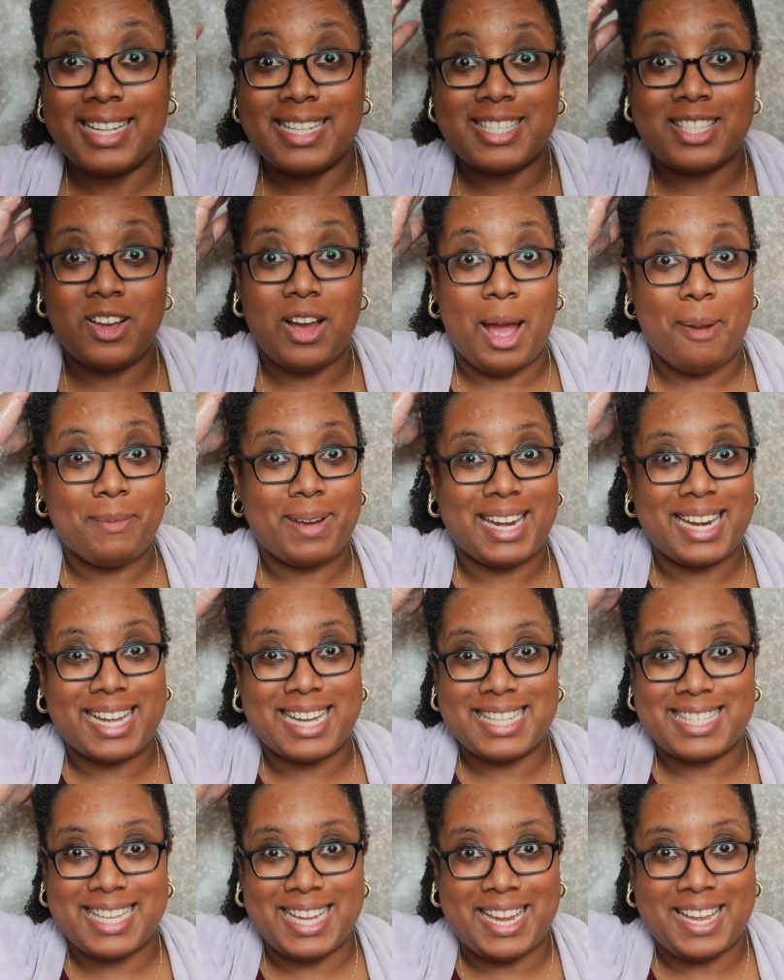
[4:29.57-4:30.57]
so I'm gonna
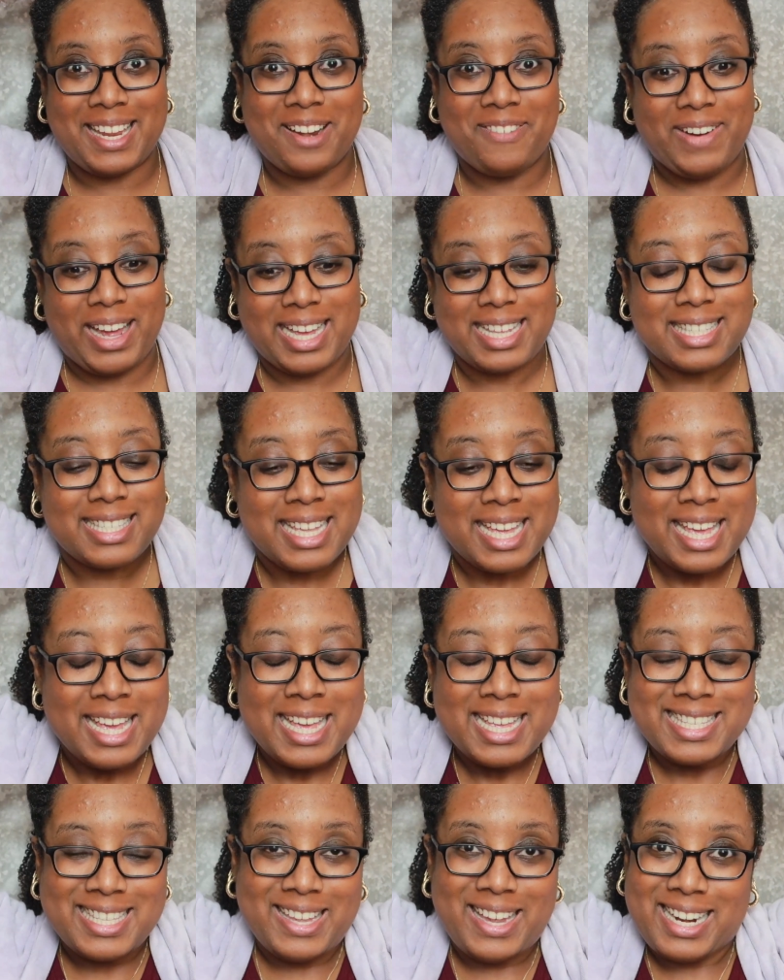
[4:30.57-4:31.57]
continue the rest
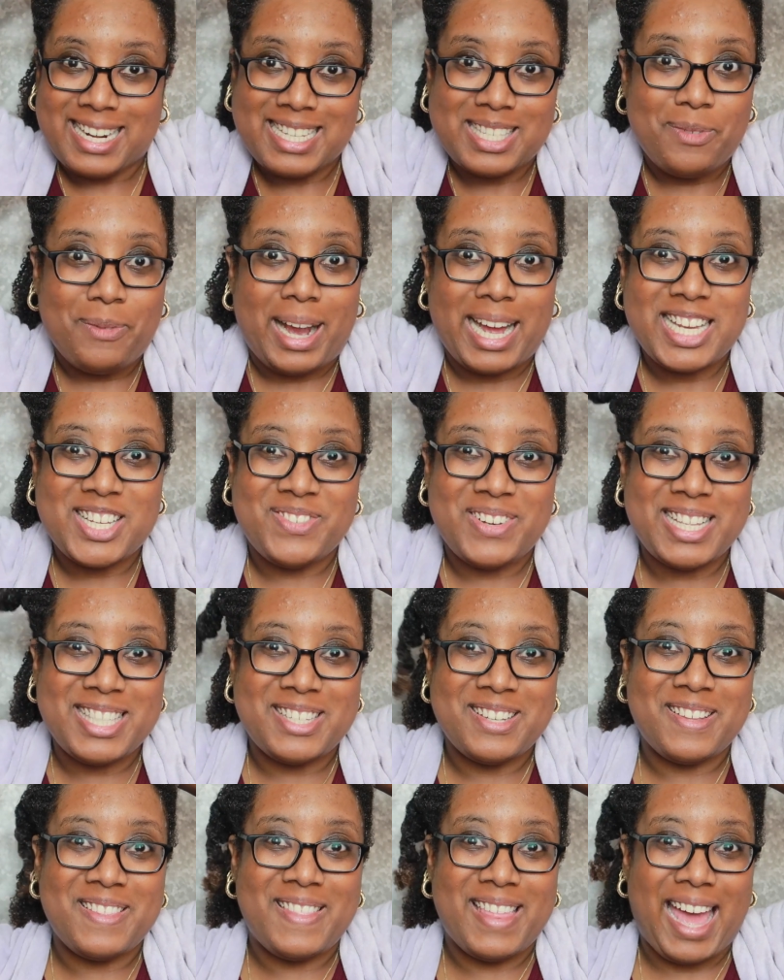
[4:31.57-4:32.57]
so you can just watch me
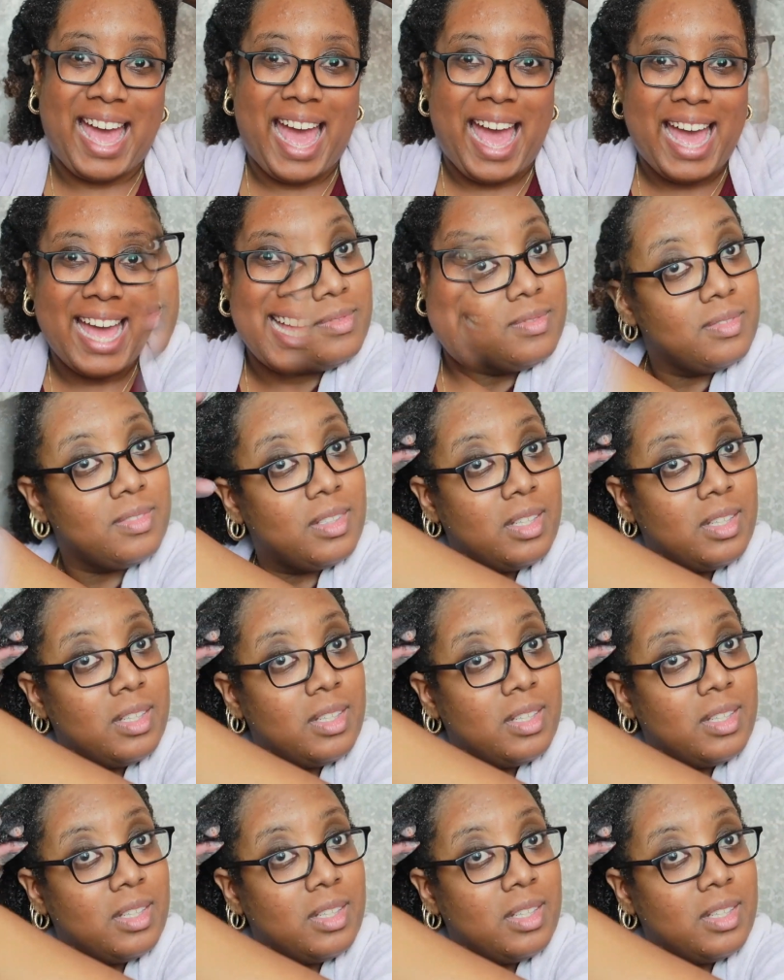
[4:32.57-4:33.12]
do that.